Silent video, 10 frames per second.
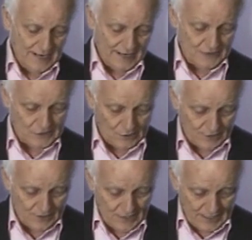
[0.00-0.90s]
And so,
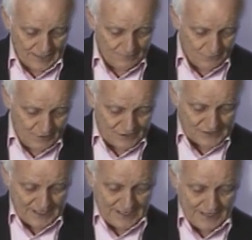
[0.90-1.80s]
and and we
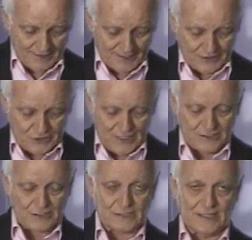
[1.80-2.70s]
see here that
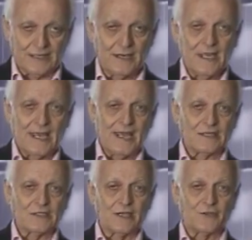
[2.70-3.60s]
Jesus then
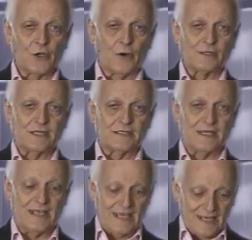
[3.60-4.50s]
has the authority
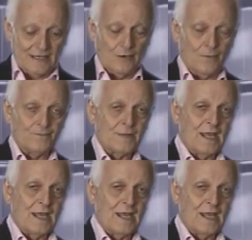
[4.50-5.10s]
to heal.